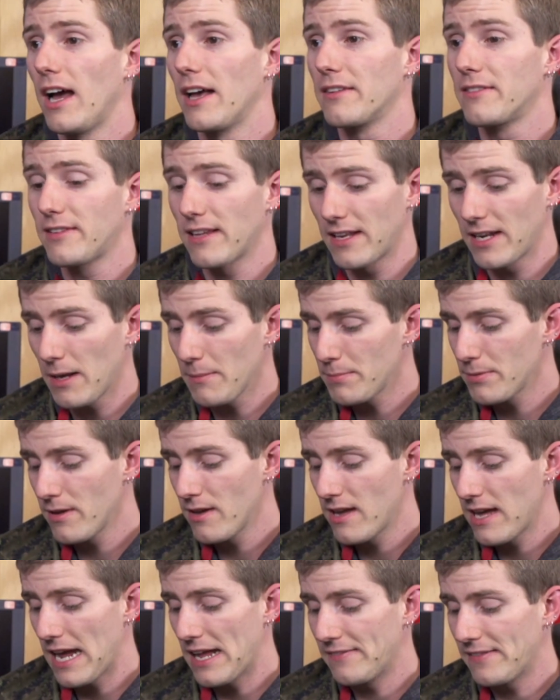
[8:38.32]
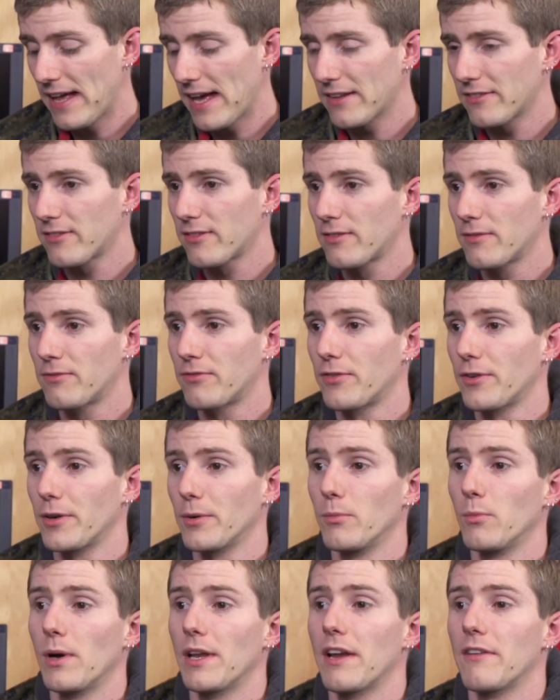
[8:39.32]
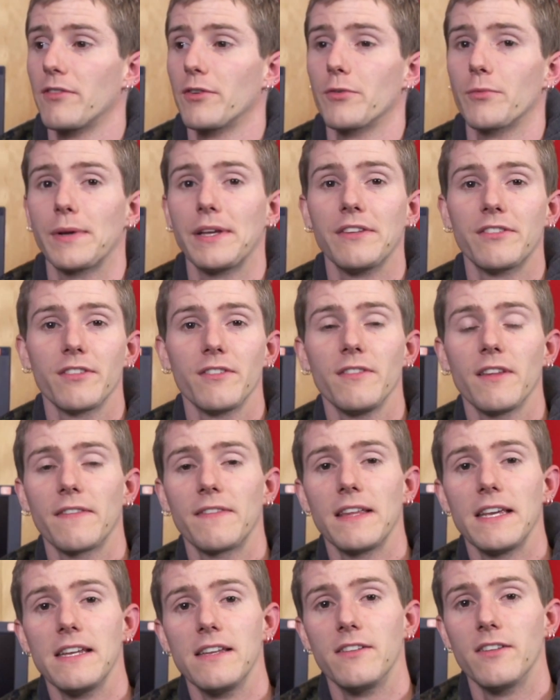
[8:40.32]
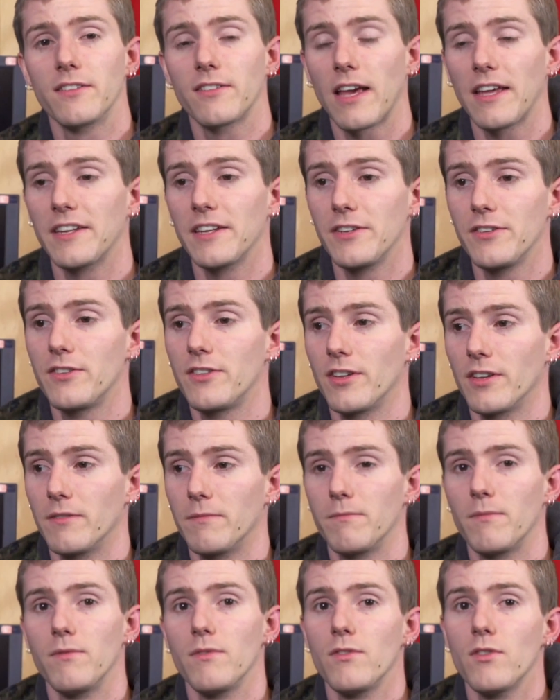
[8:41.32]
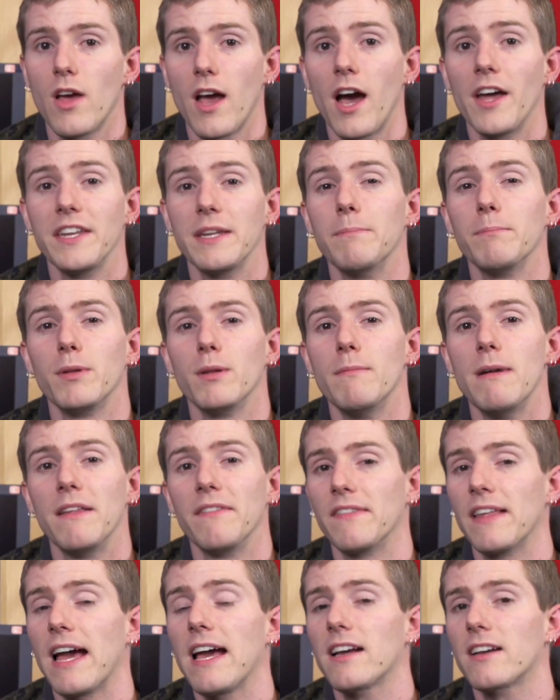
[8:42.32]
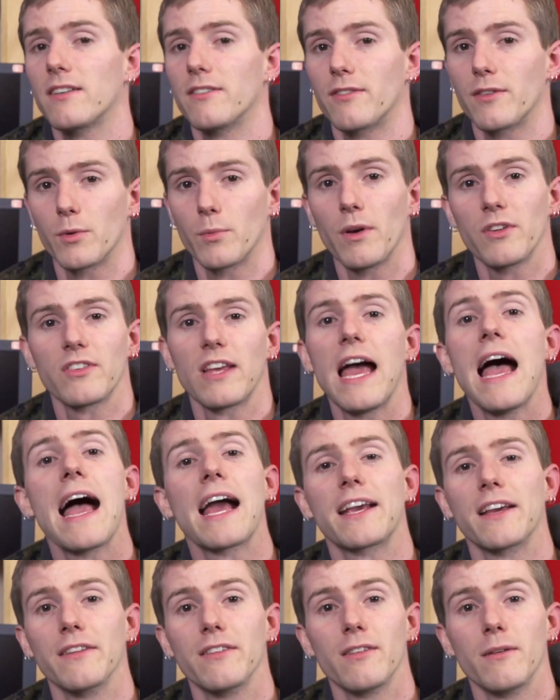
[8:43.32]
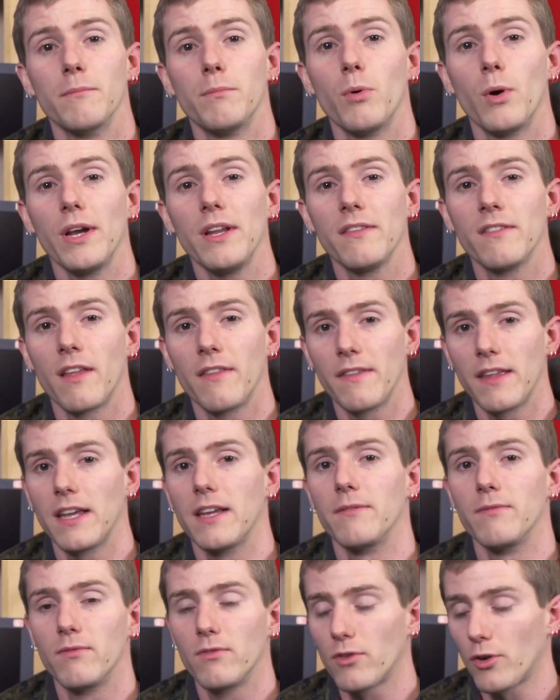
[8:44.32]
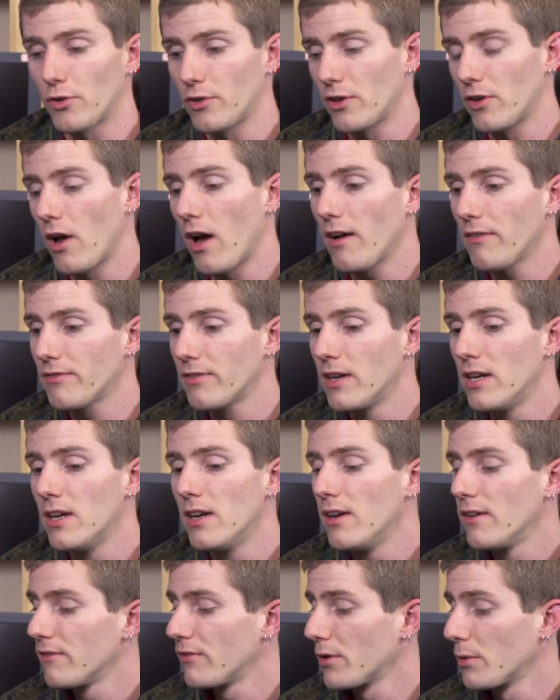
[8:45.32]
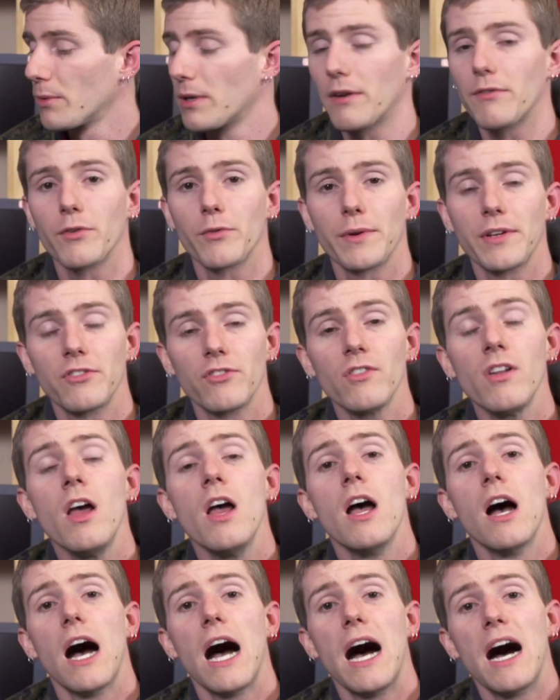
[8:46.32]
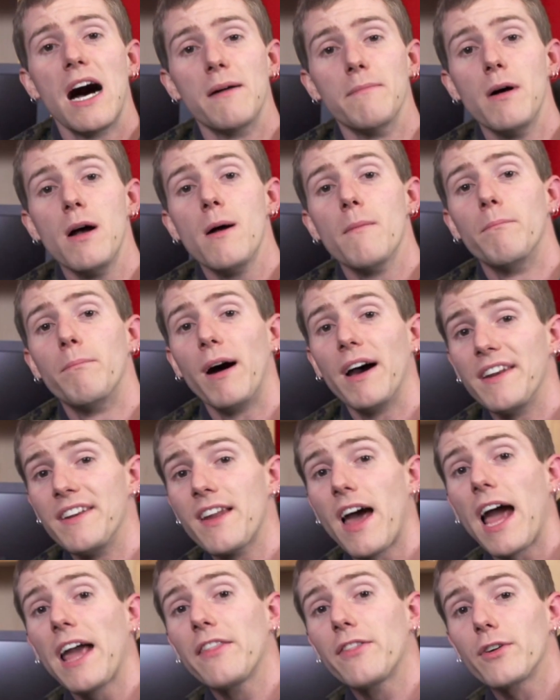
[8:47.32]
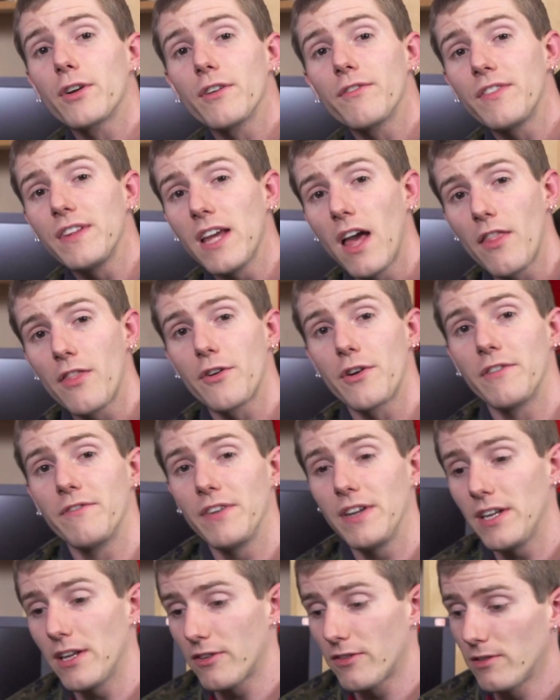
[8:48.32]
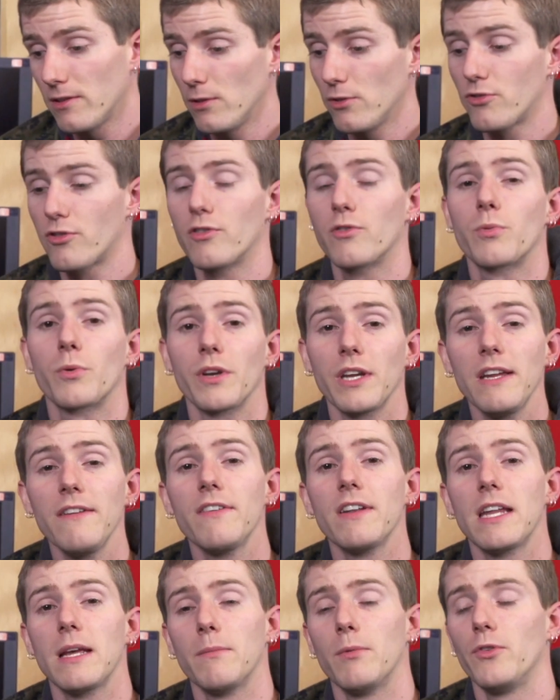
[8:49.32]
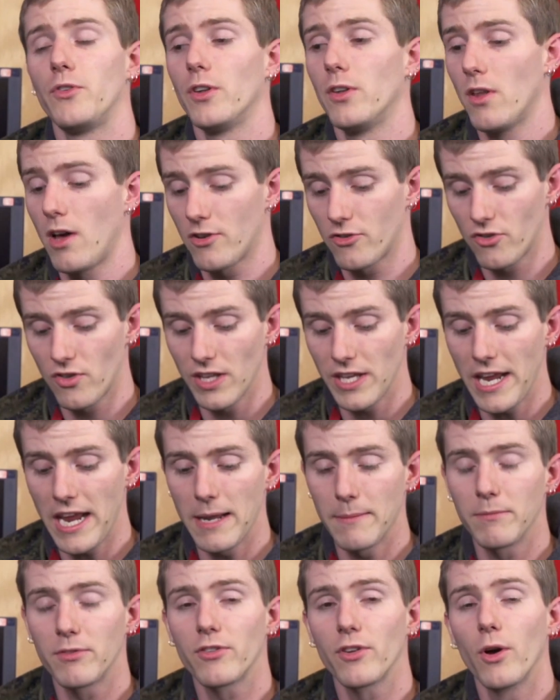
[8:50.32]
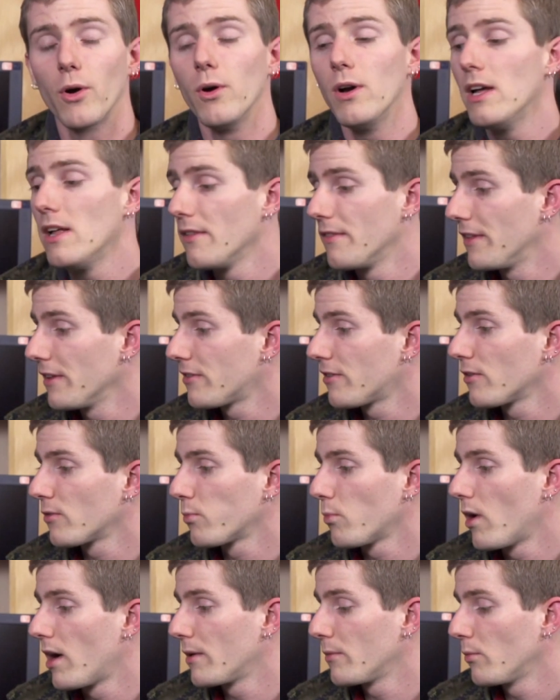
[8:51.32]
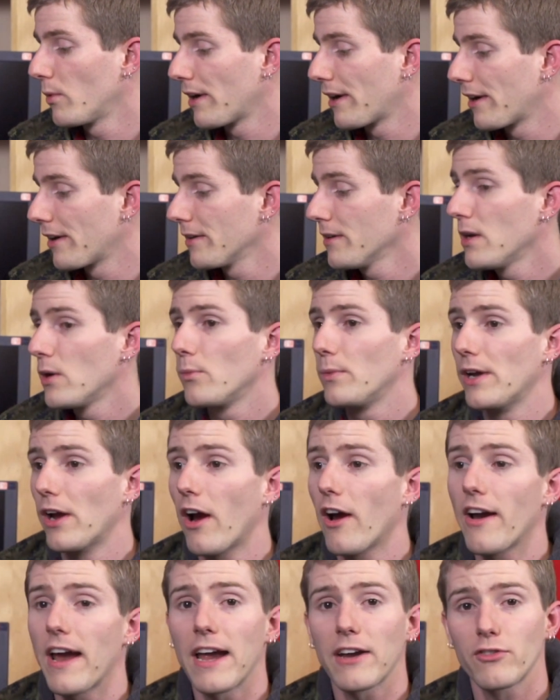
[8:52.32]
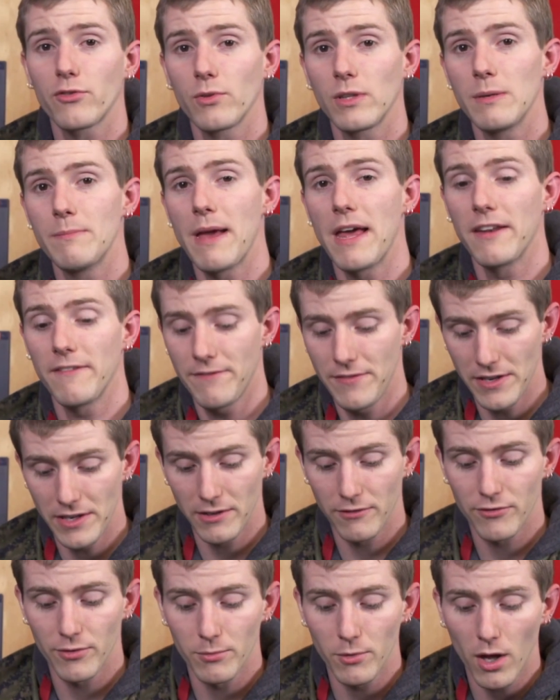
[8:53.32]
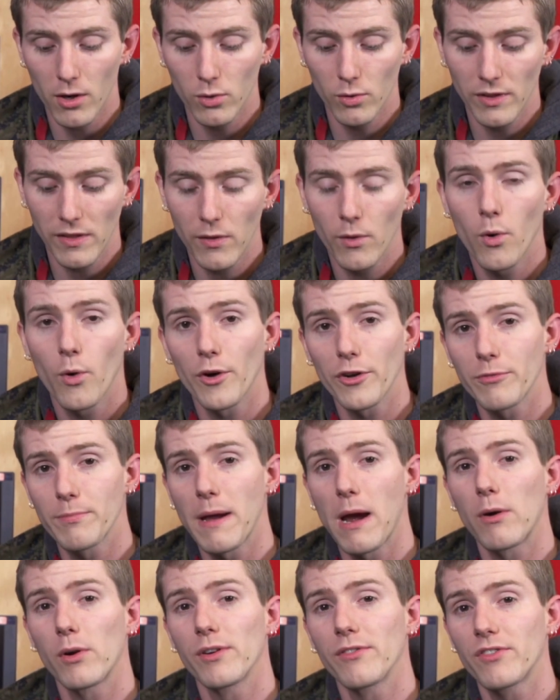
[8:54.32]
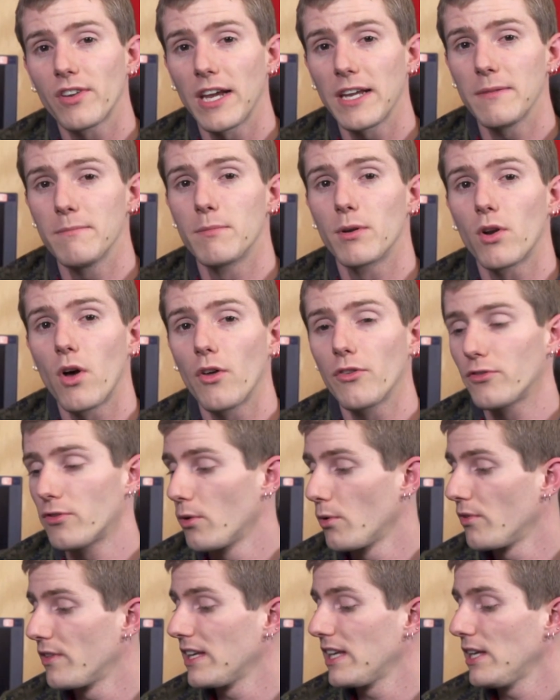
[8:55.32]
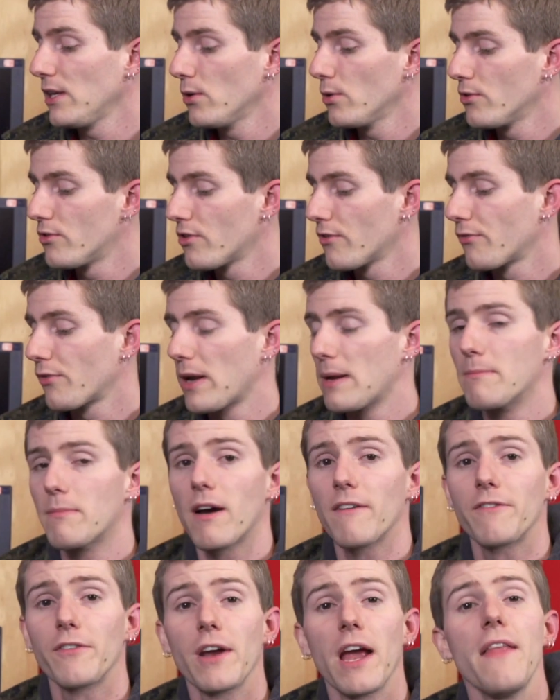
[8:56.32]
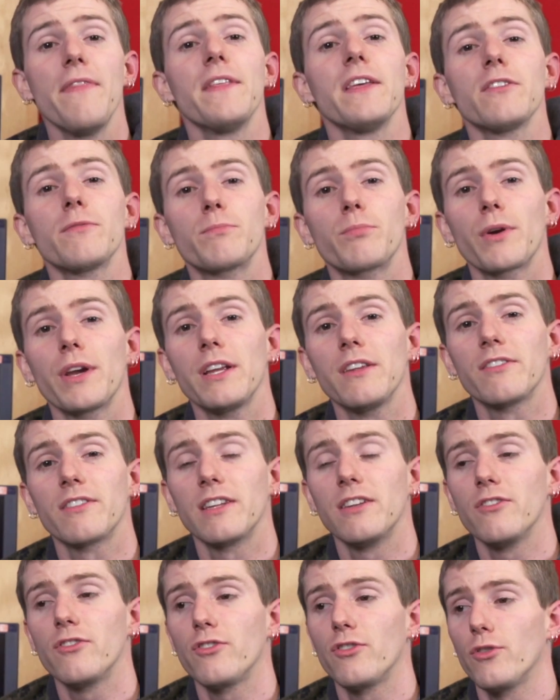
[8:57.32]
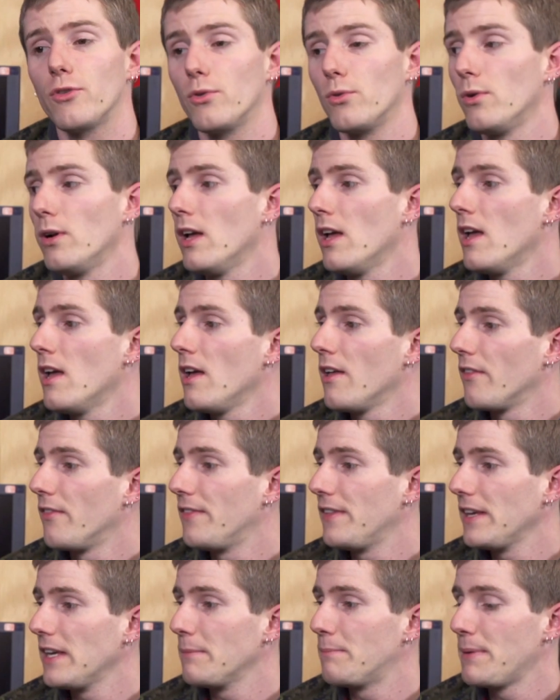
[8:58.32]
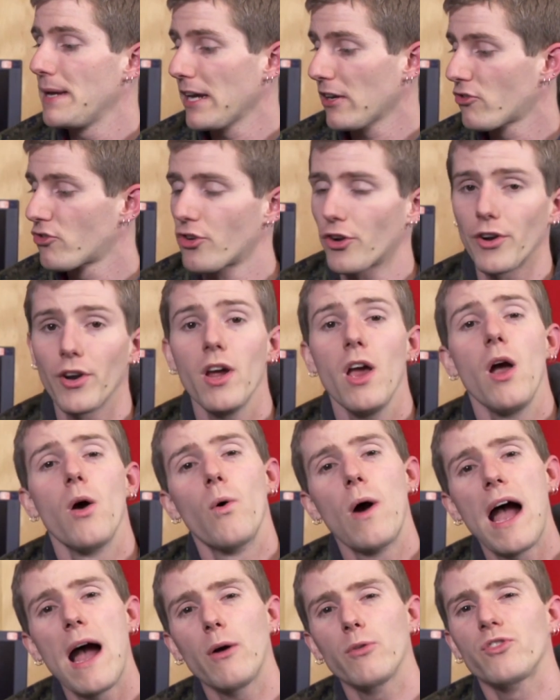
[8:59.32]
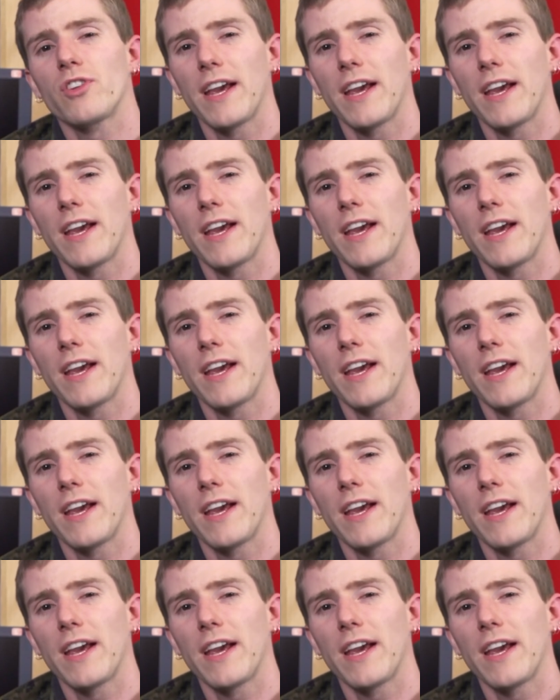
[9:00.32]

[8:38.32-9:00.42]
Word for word: setup, and that's for whatever reason that they decided to unimplement that, because there was a hack at some point and then they turned it off for whatever reason. But neither of the other NVIDIA solutions were even able to launch the game. So this is one where we are actually benefiting from not only the horsepower of Titan, but also the huge frame buffer. And this brings into the picture how